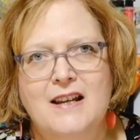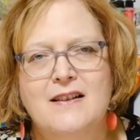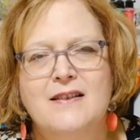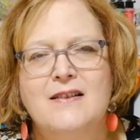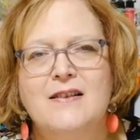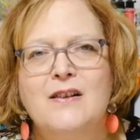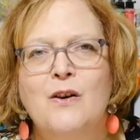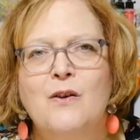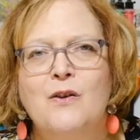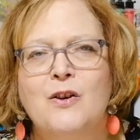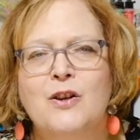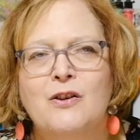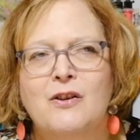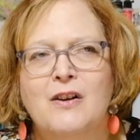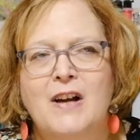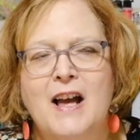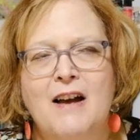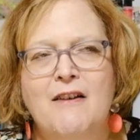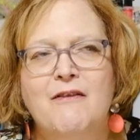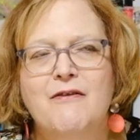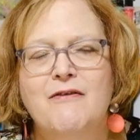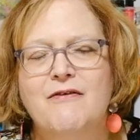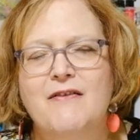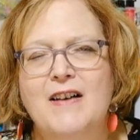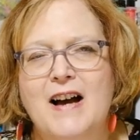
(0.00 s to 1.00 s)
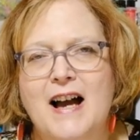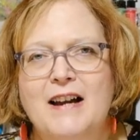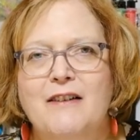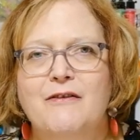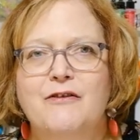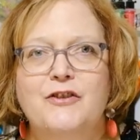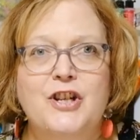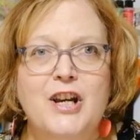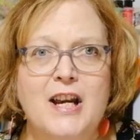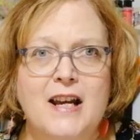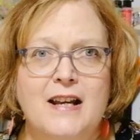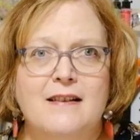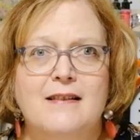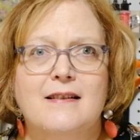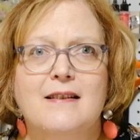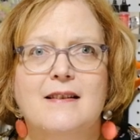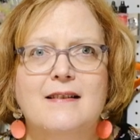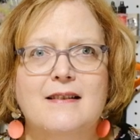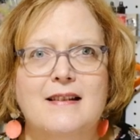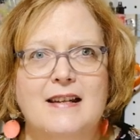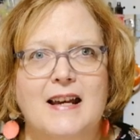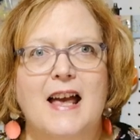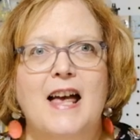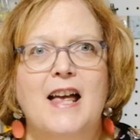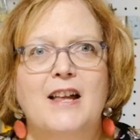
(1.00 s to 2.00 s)
So you'll have five chances
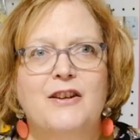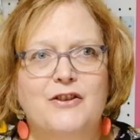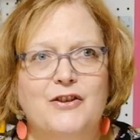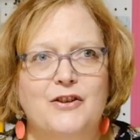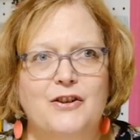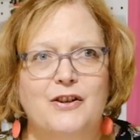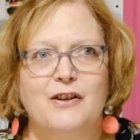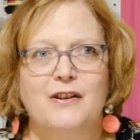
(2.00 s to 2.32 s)
to enter,